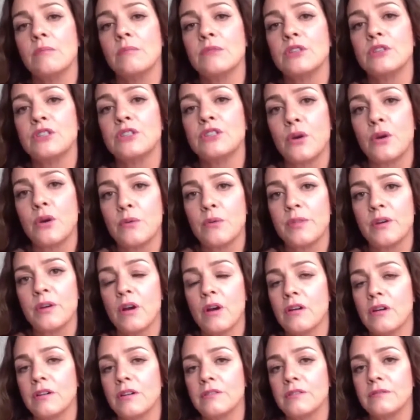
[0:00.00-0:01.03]
So
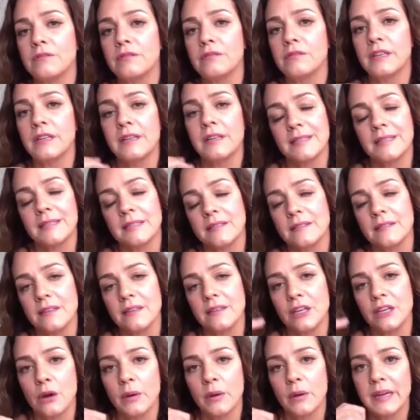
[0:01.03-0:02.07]

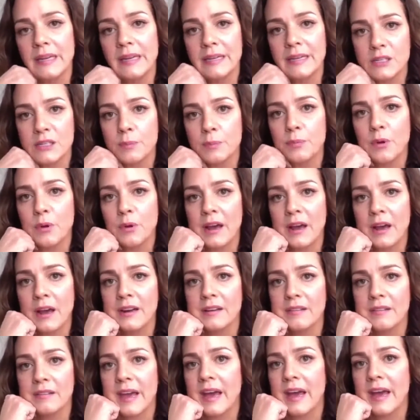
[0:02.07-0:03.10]
it is a
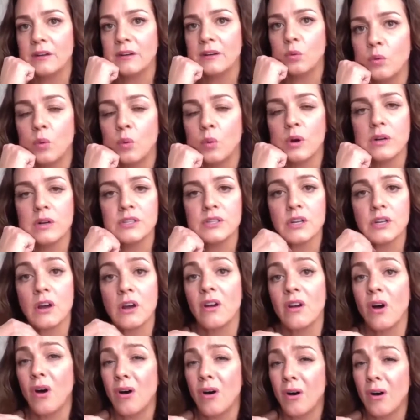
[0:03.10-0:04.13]
product that works
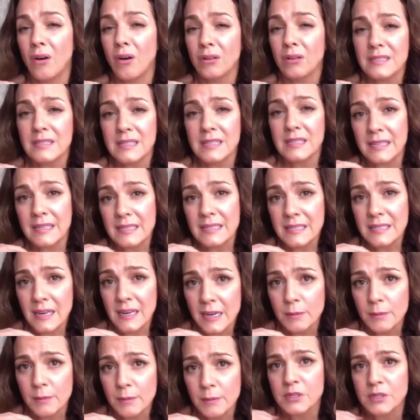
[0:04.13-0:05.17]
on all skin
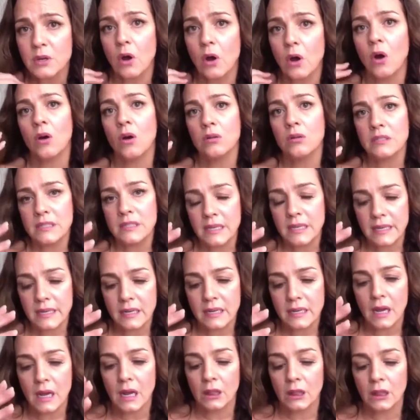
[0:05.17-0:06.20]
types, all skin
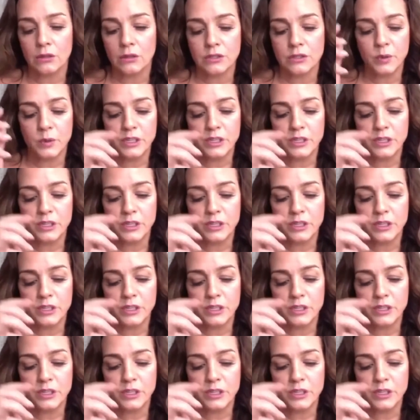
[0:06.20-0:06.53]
colors.